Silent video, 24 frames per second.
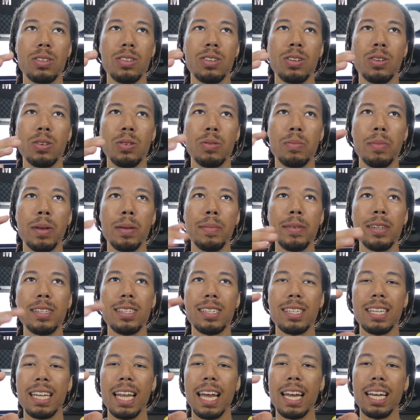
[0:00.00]
maybe
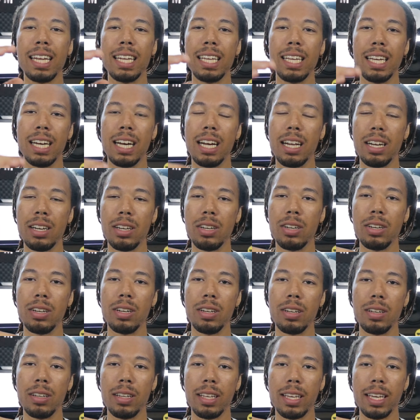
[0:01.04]
slightly
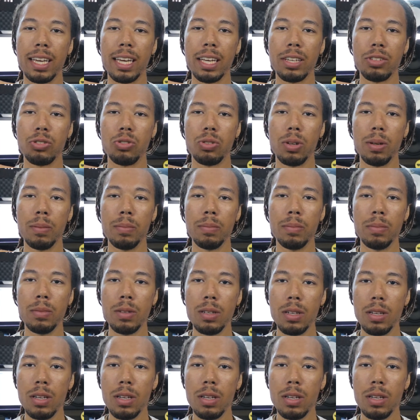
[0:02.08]
under the kick drum.